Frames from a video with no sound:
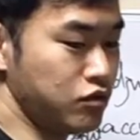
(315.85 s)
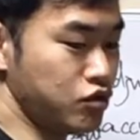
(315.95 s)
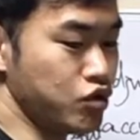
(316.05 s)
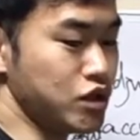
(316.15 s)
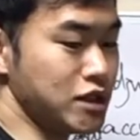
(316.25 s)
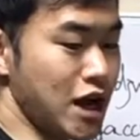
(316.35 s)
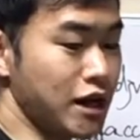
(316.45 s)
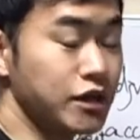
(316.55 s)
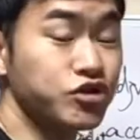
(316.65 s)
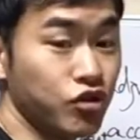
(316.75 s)
to the
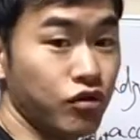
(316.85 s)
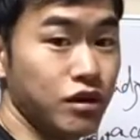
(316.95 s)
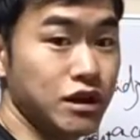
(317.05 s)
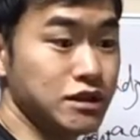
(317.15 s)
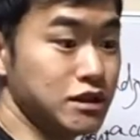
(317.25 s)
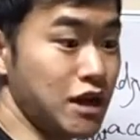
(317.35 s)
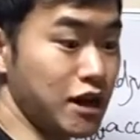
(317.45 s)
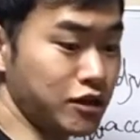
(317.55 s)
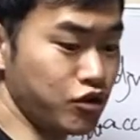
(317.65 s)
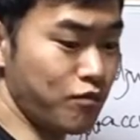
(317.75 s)
direction. The
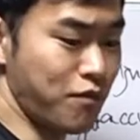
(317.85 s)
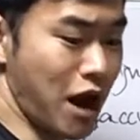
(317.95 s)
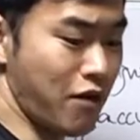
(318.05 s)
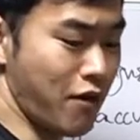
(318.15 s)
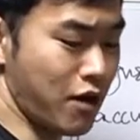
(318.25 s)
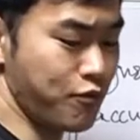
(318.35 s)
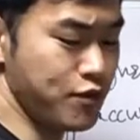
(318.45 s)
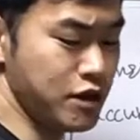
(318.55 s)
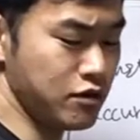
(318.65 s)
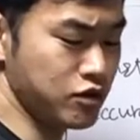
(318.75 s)
direction power
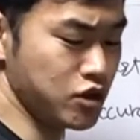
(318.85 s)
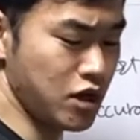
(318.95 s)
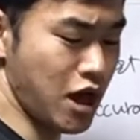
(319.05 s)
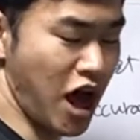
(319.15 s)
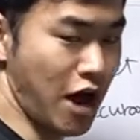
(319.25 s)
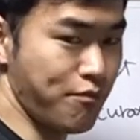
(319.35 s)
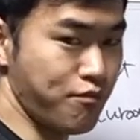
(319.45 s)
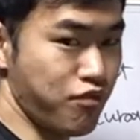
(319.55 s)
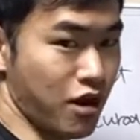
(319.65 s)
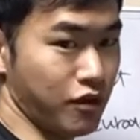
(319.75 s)
peels
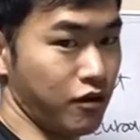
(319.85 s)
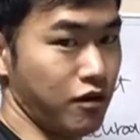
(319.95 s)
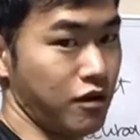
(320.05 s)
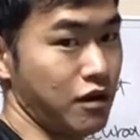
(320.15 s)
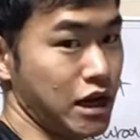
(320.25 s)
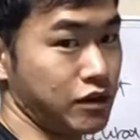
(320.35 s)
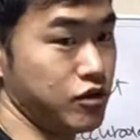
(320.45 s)
upward like